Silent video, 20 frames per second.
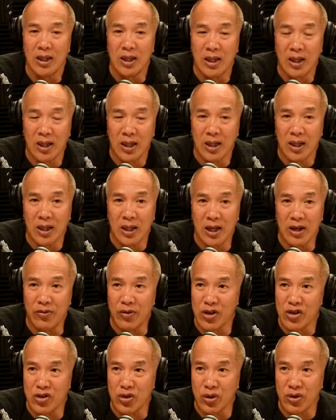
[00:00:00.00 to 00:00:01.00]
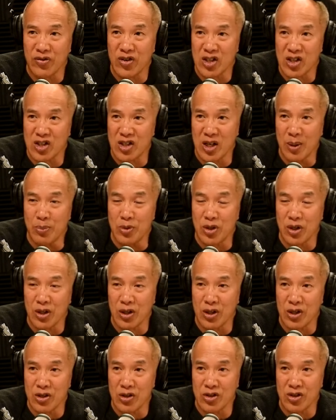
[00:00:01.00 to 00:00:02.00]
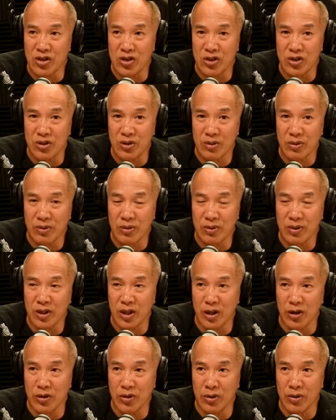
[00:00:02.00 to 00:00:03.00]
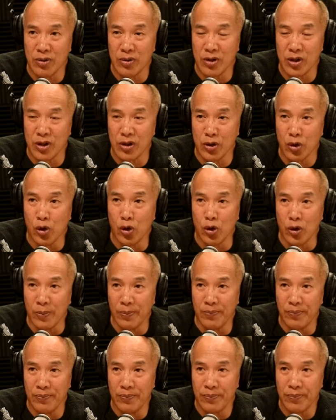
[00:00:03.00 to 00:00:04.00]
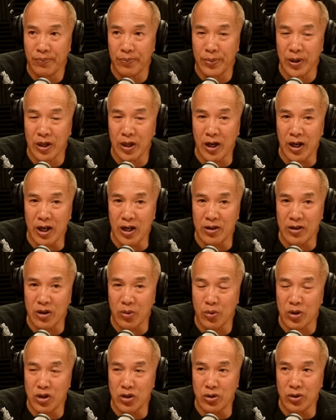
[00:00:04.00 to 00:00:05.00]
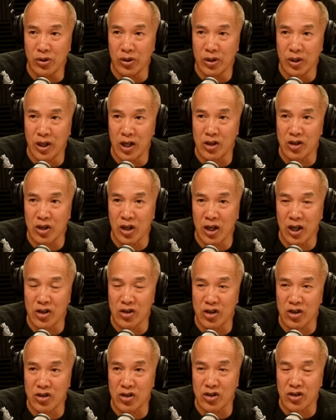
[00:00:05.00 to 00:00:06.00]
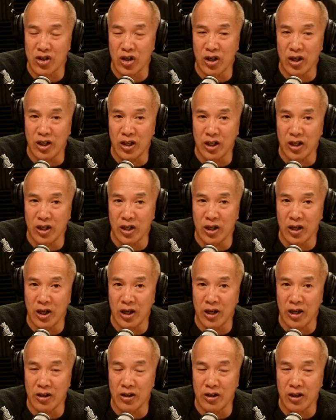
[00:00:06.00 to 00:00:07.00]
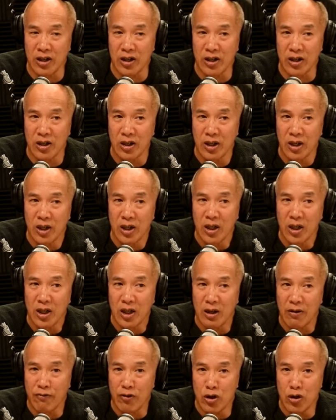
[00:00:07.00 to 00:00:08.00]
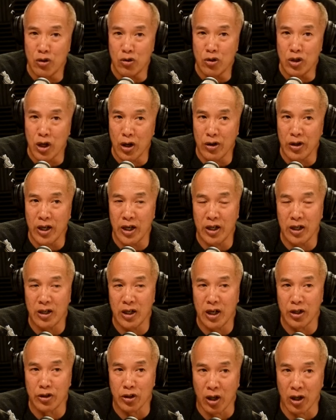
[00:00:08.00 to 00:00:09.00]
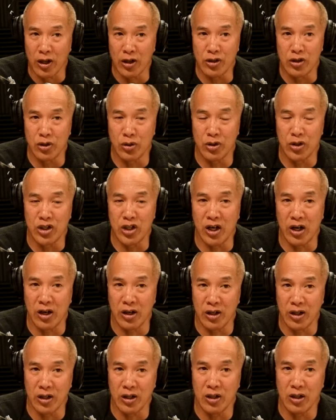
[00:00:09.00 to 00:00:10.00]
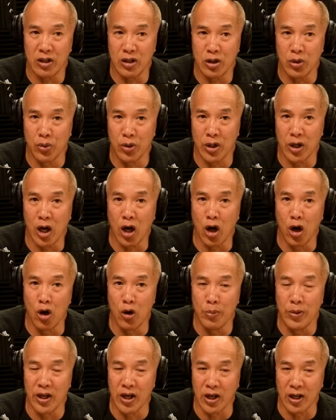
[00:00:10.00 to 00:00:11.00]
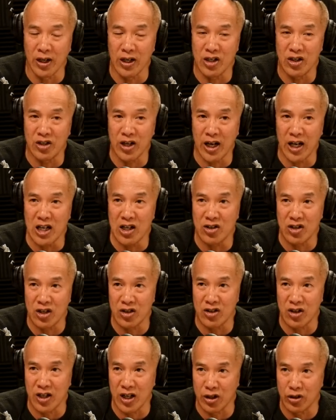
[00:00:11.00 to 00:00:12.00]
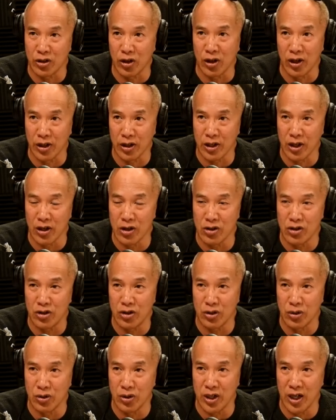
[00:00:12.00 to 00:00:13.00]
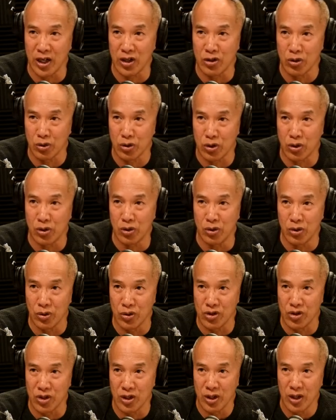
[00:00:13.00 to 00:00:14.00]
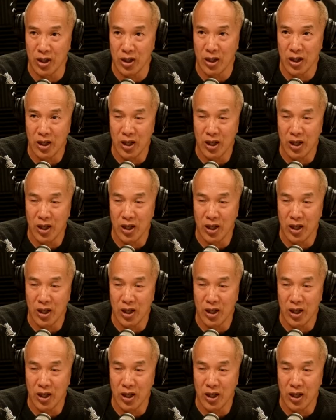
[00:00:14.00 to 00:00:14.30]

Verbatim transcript: Uh, everyone sort of accepts it as you know the norm, but I don't think we should as a, as a society. I don't think if you donate a dollar to a charity, you would hope that at least 80 cents of that dollar goes to the Never actual the cause. Case. Yeah.